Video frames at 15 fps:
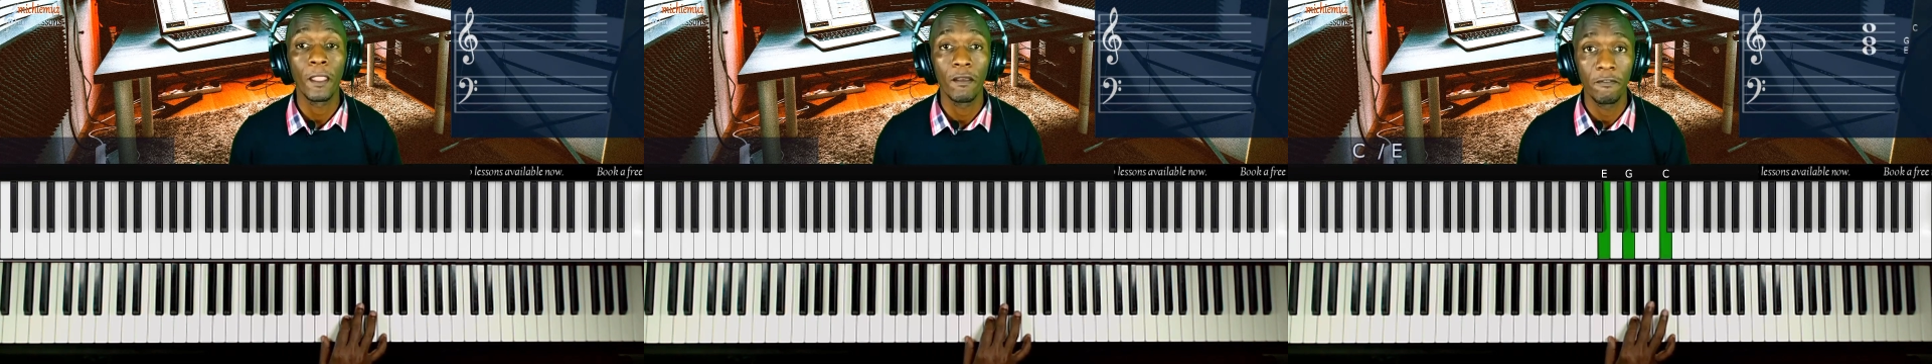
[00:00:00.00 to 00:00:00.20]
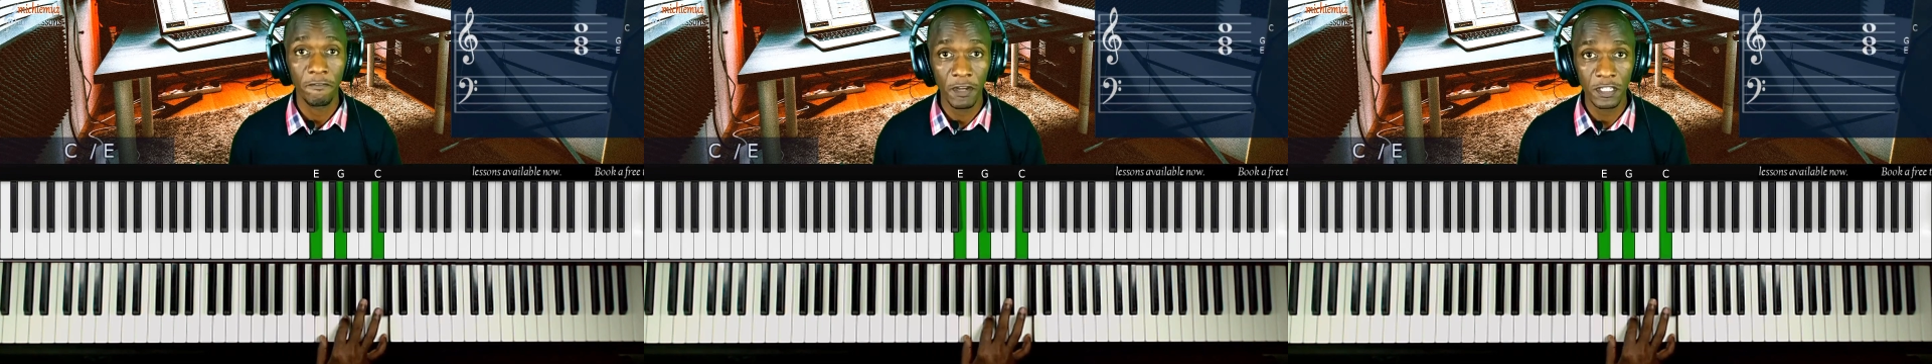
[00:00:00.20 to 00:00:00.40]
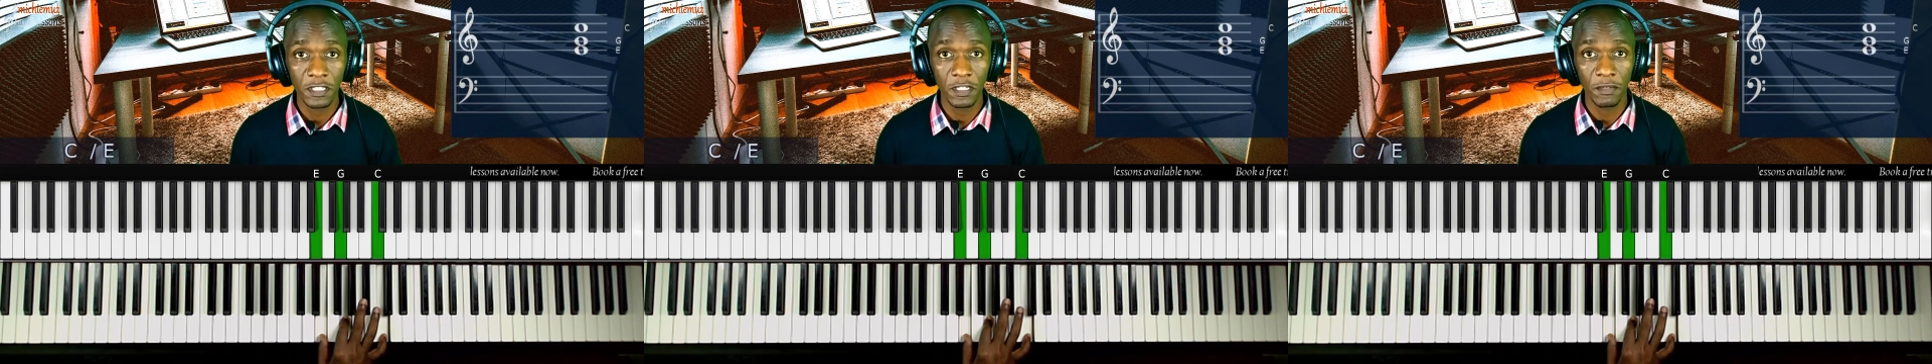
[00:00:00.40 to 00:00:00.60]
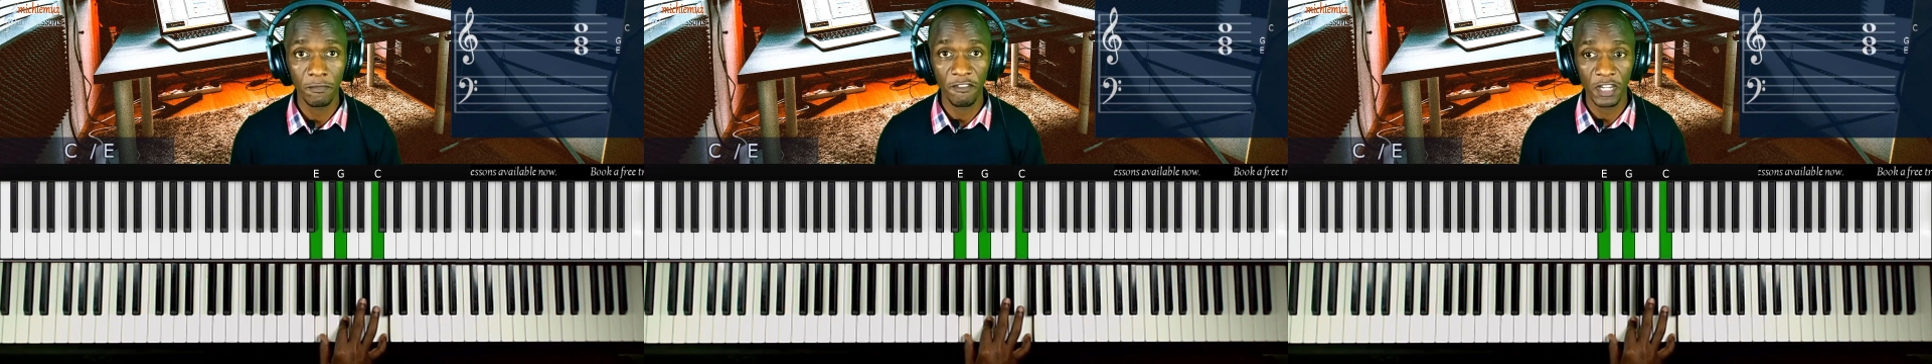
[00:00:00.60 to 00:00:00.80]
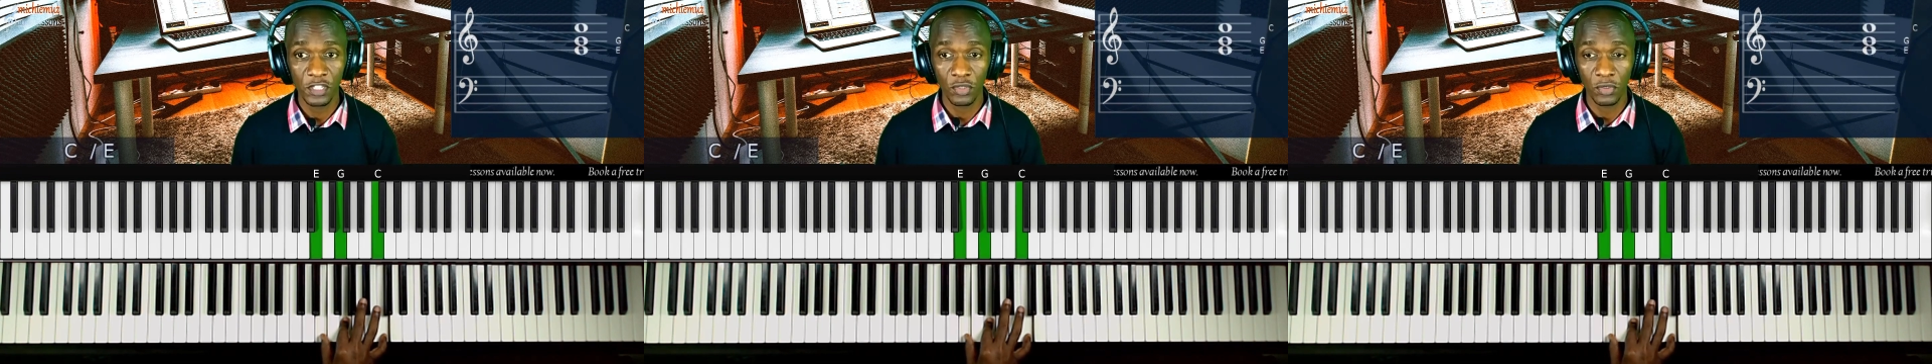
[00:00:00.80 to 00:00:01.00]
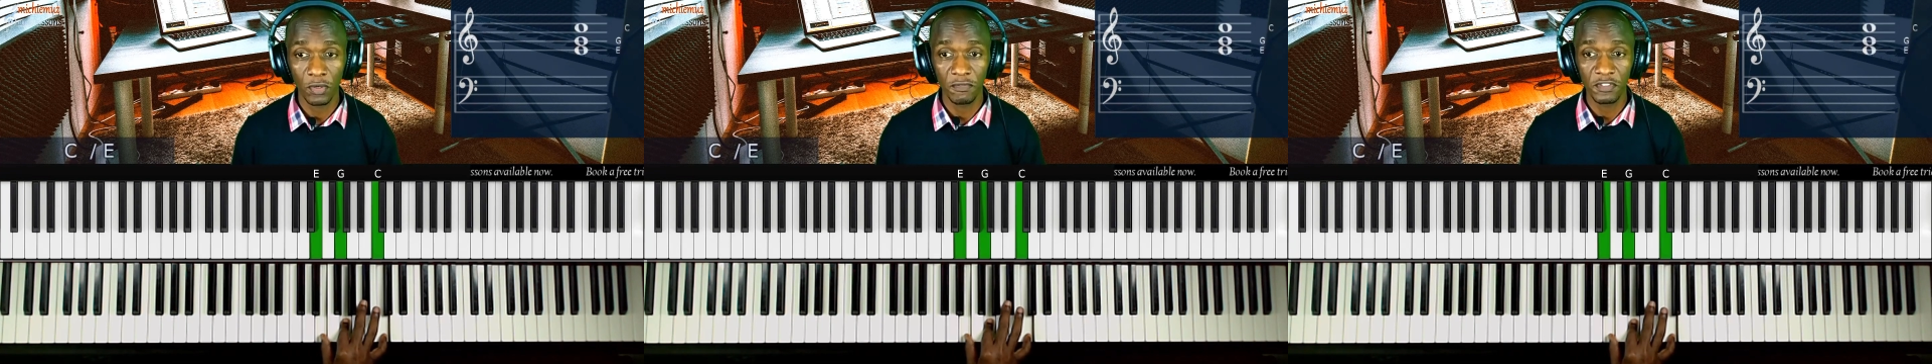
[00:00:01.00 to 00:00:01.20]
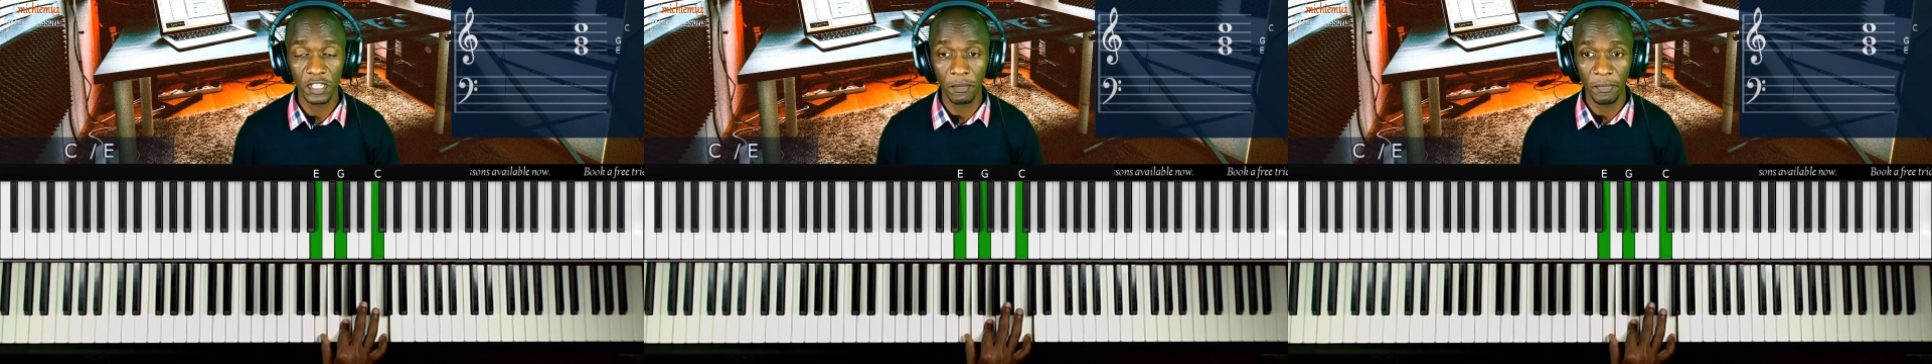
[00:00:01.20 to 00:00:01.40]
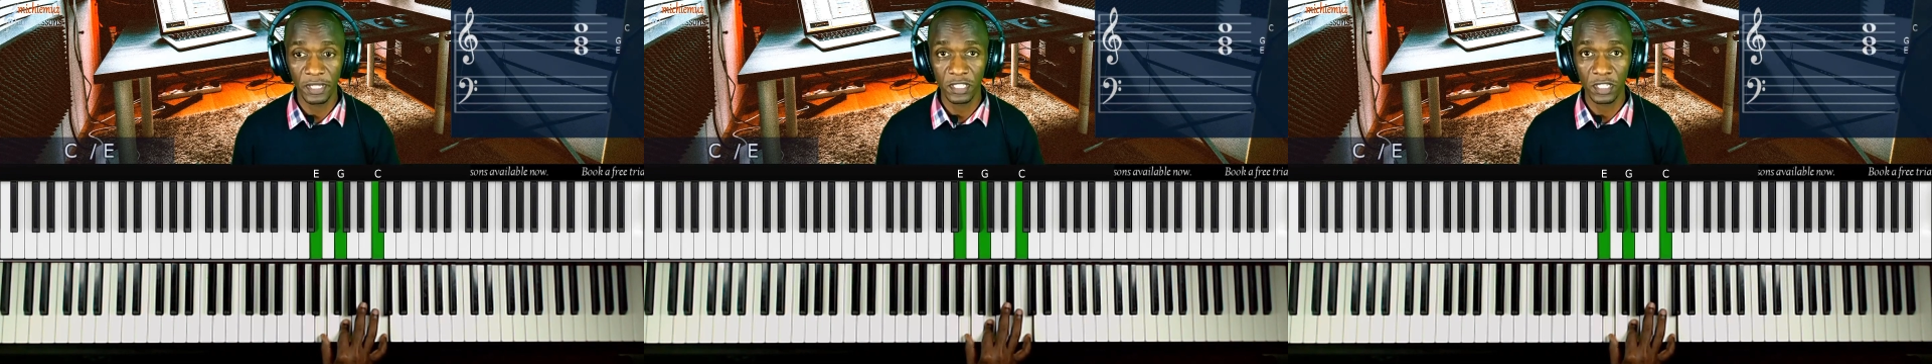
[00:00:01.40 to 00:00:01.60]
first inversion of
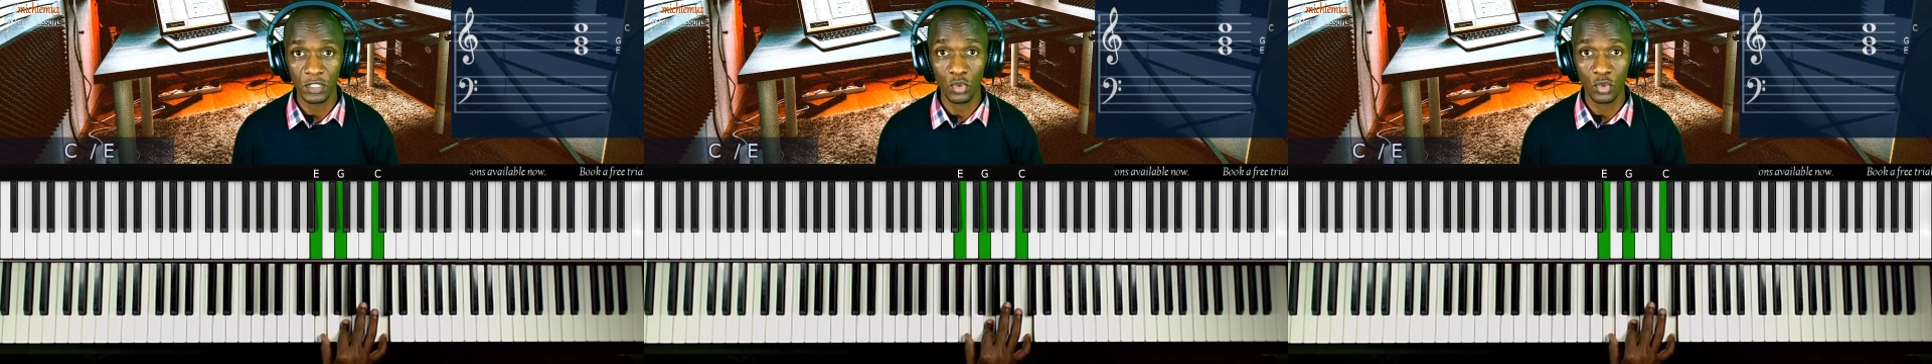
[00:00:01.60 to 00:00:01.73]
C major.